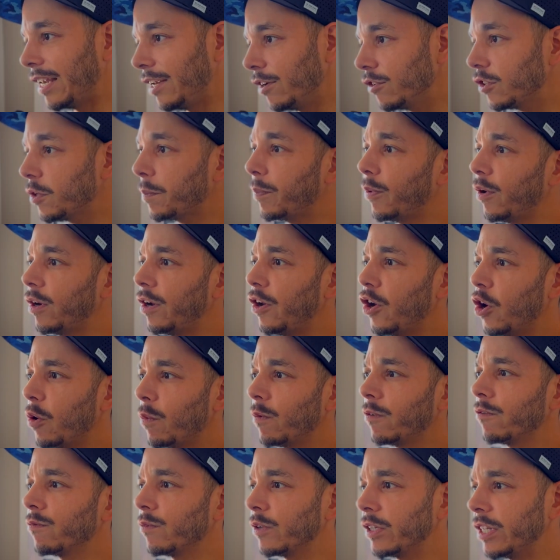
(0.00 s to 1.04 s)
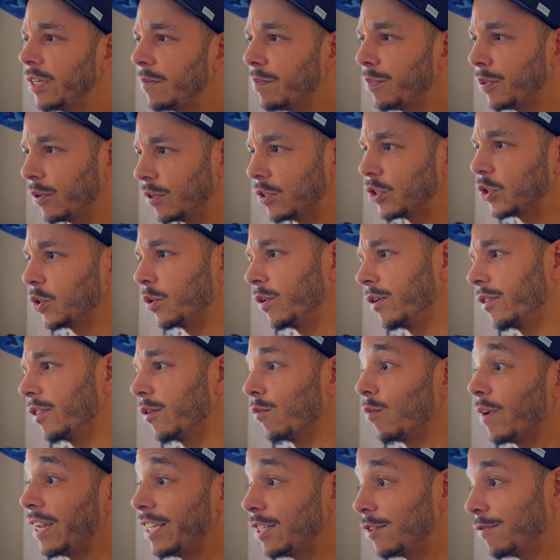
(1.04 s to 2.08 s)
here's the part no one really puts on the
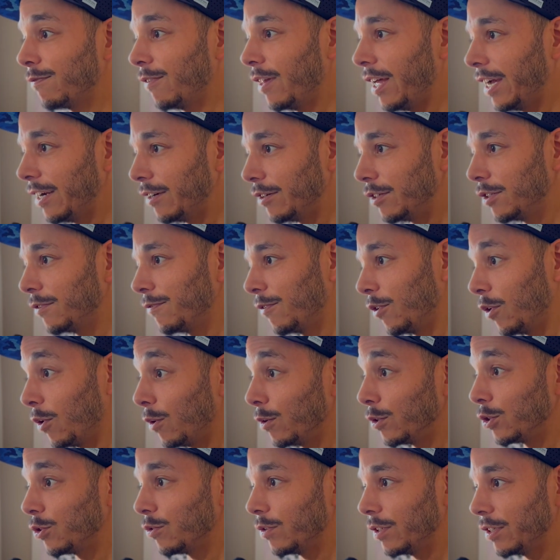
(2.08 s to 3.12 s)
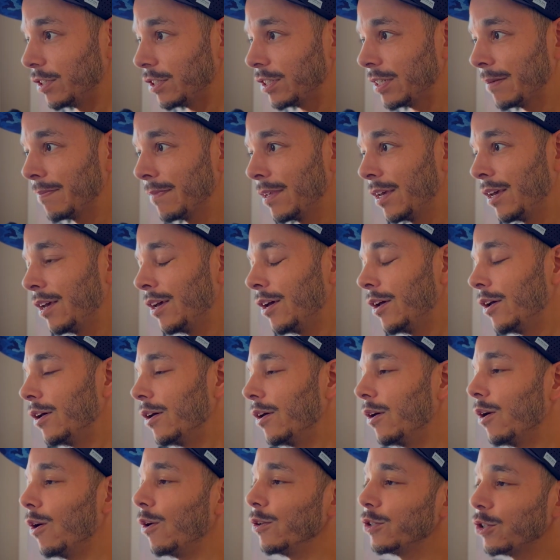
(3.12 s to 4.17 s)
race flyers for ultras.
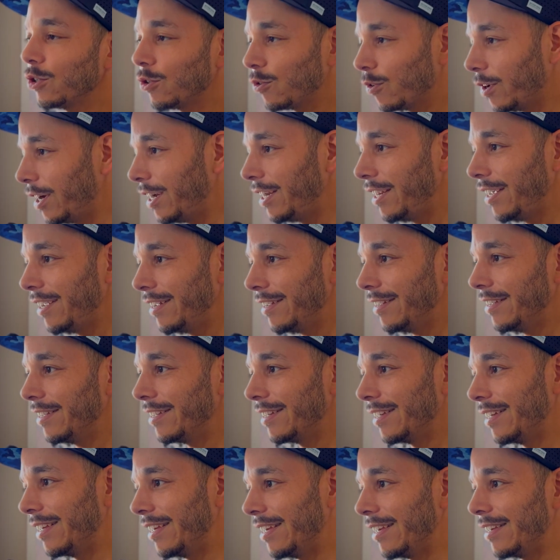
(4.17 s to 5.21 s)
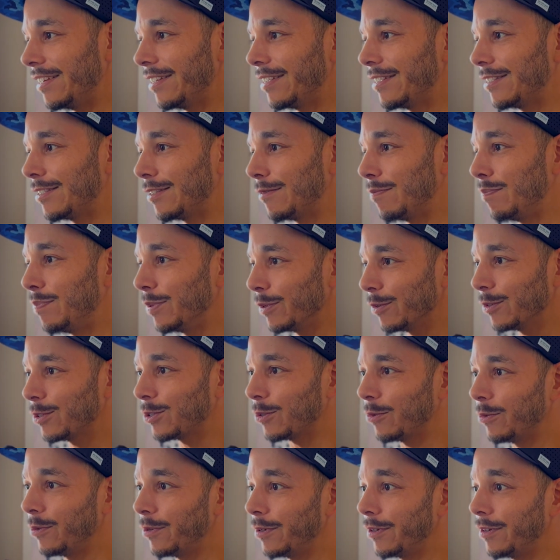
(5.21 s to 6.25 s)
Ultra training is
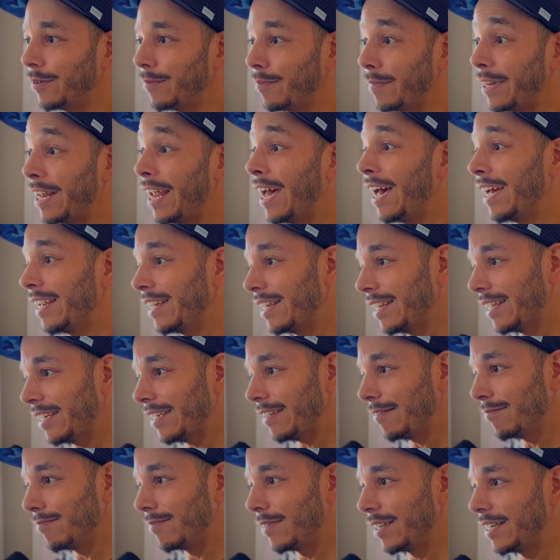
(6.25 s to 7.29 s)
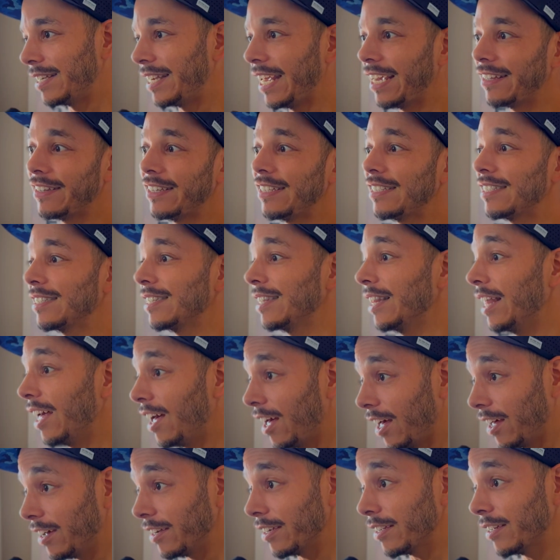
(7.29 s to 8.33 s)
built on monotony, the daily
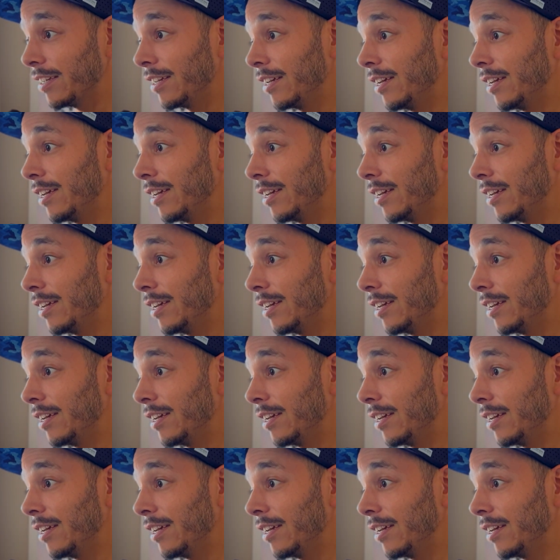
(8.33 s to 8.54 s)
slog,